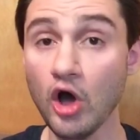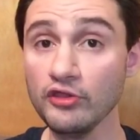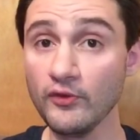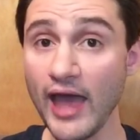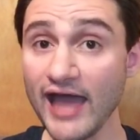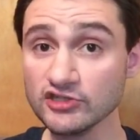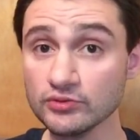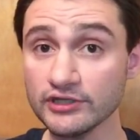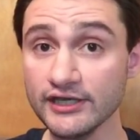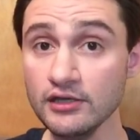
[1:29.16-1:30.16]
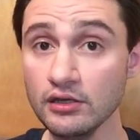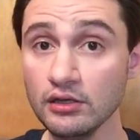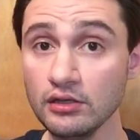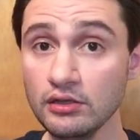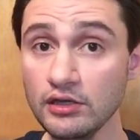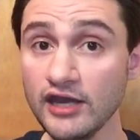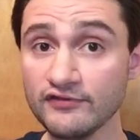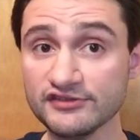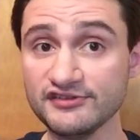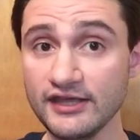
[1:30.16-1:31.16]
Although actually, none
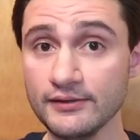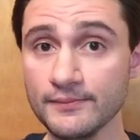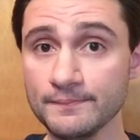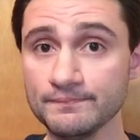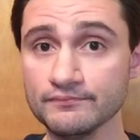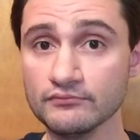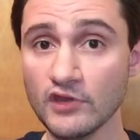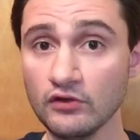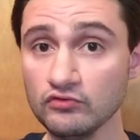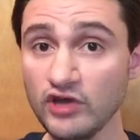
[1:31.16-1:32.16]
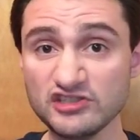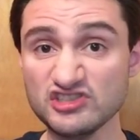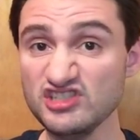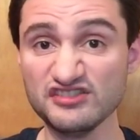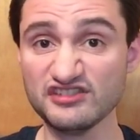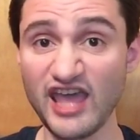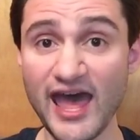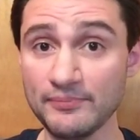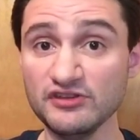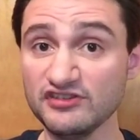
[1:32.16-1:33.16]
of us did. Rush just
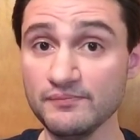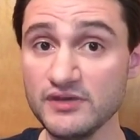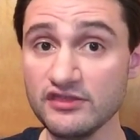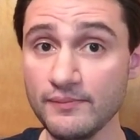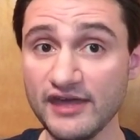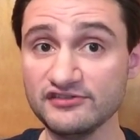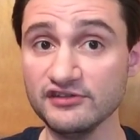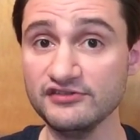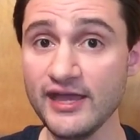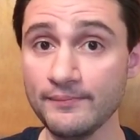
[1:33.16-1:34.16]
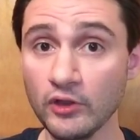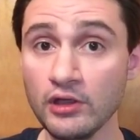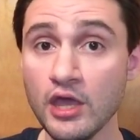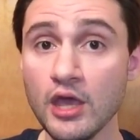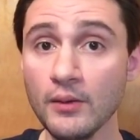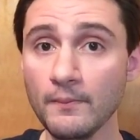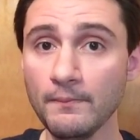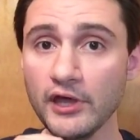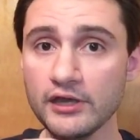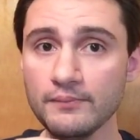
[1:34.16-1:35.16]
happens to be the best example.
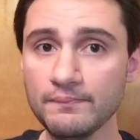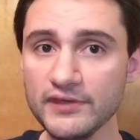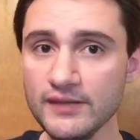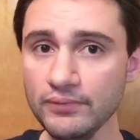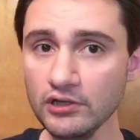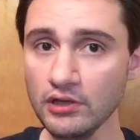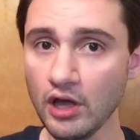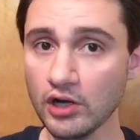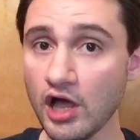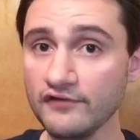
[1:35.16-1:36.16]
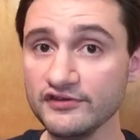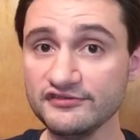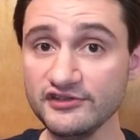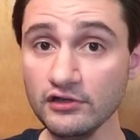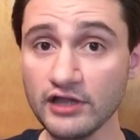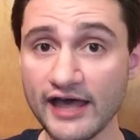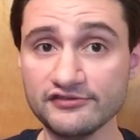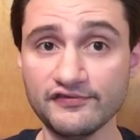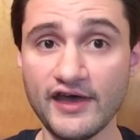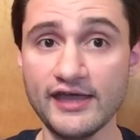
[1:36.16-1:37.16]
But people are often still
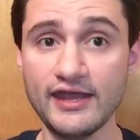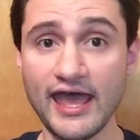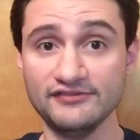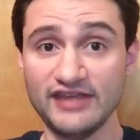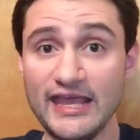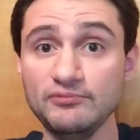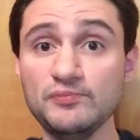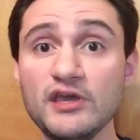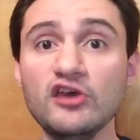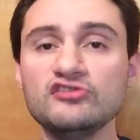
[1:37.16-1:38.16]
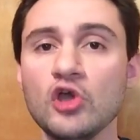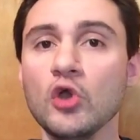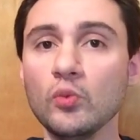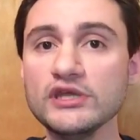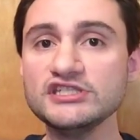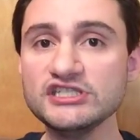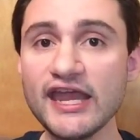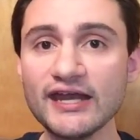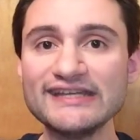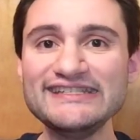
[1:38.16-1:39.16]
classified as apes because we
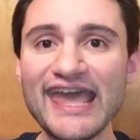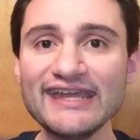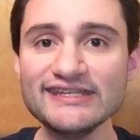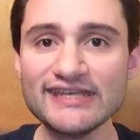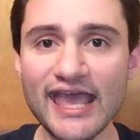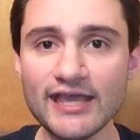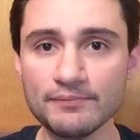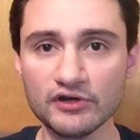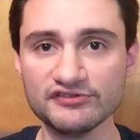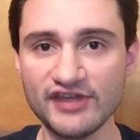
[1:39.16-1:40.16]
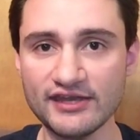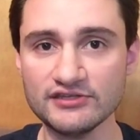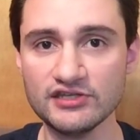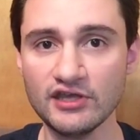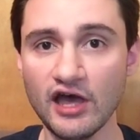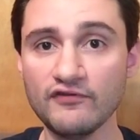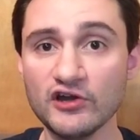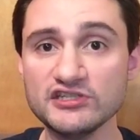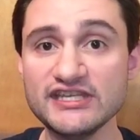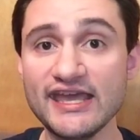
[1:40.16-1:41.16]
share 98% of
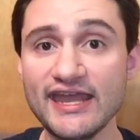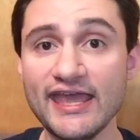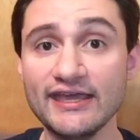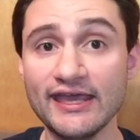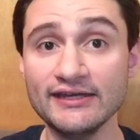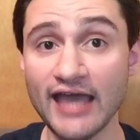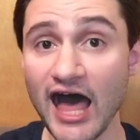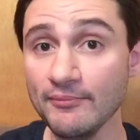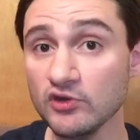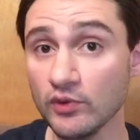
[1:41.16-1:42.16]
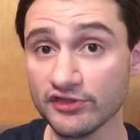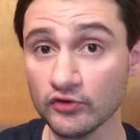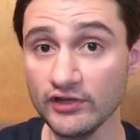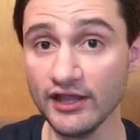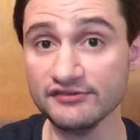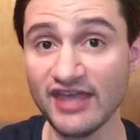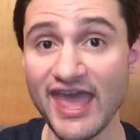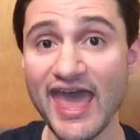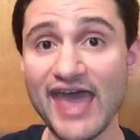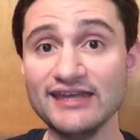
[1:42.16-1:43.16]
our DNA in common with gorillas
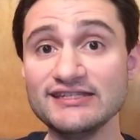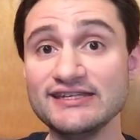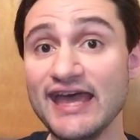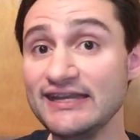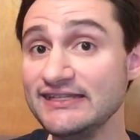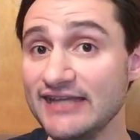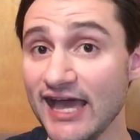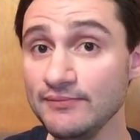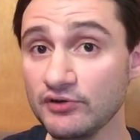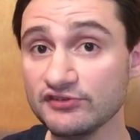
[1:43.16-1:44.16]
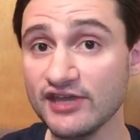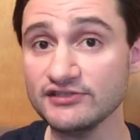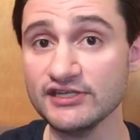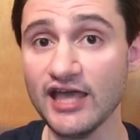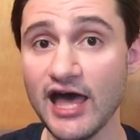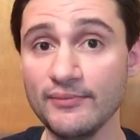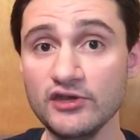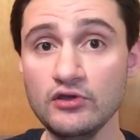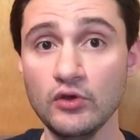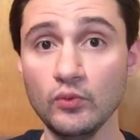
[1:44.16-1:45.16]
and 99% in
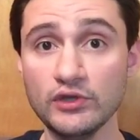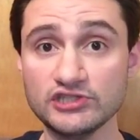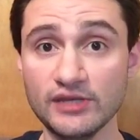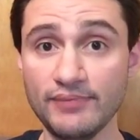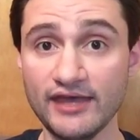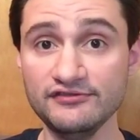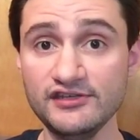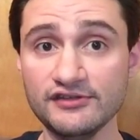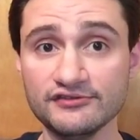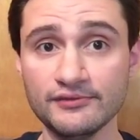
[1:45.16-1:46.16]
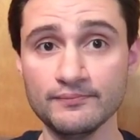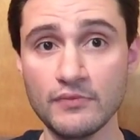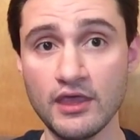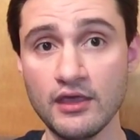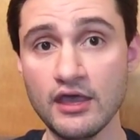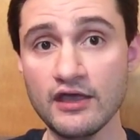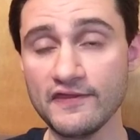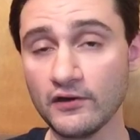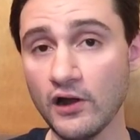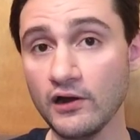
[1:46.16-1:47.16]
common with chimpanzees.
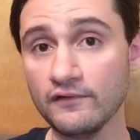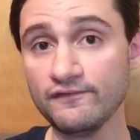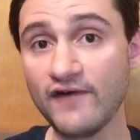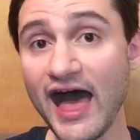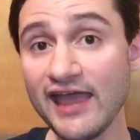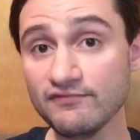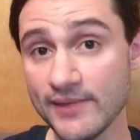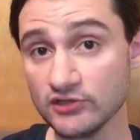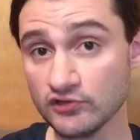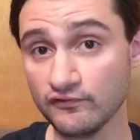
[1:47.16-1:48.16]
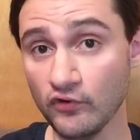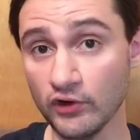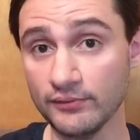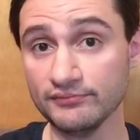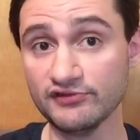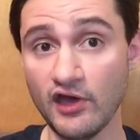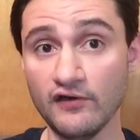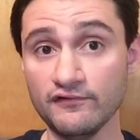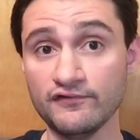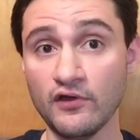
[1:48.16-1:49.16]
There are 5 major forms
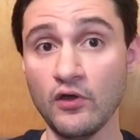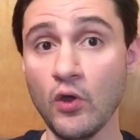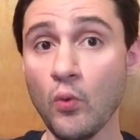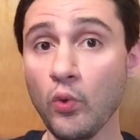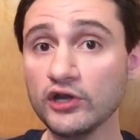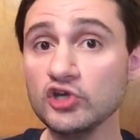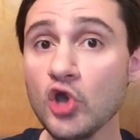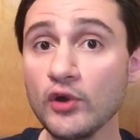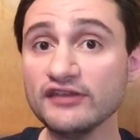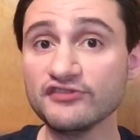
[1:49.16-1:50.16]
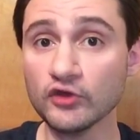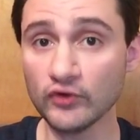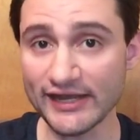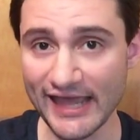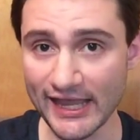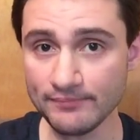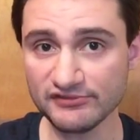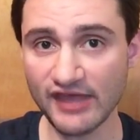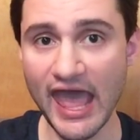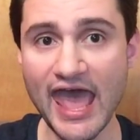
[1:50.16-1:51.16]
of what are known as the great
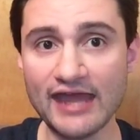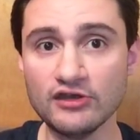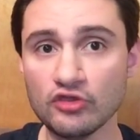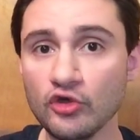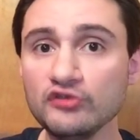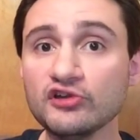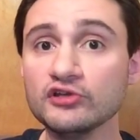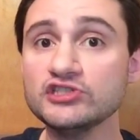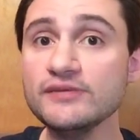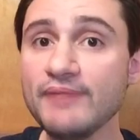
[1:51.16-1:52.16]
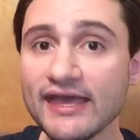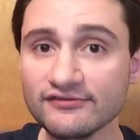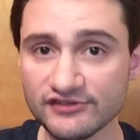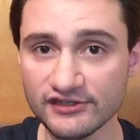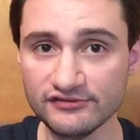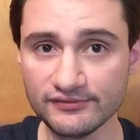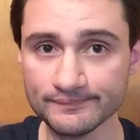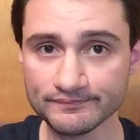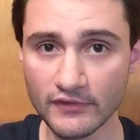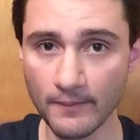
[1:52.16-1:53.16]
apes, and those are chimpanzees,
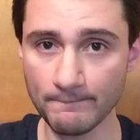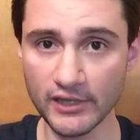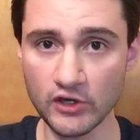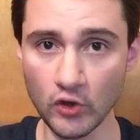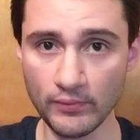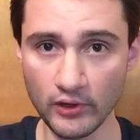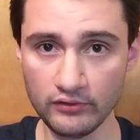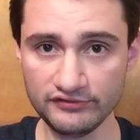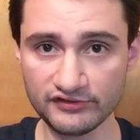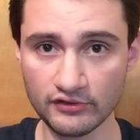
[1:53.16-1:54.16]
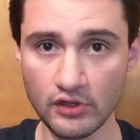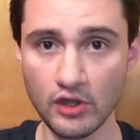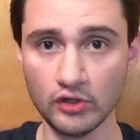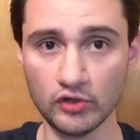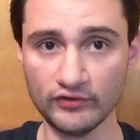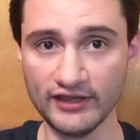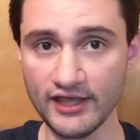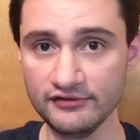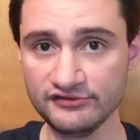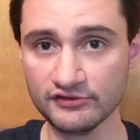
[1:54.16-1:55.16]
bonobos,
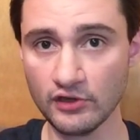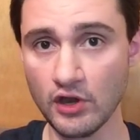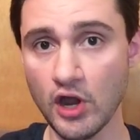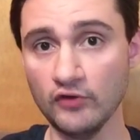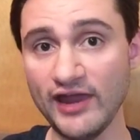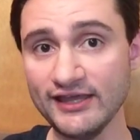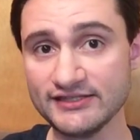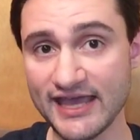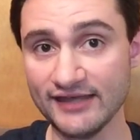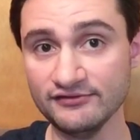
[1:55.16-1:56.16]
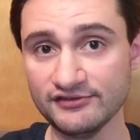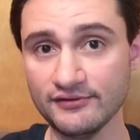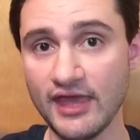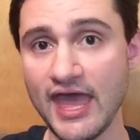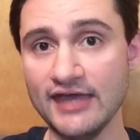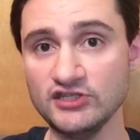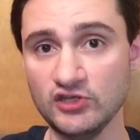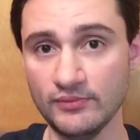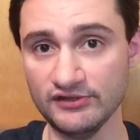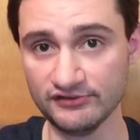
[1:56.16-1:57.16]
gorillas, orangutans, and
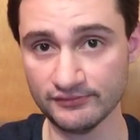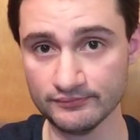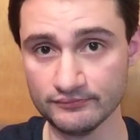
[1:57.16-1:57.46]
humans.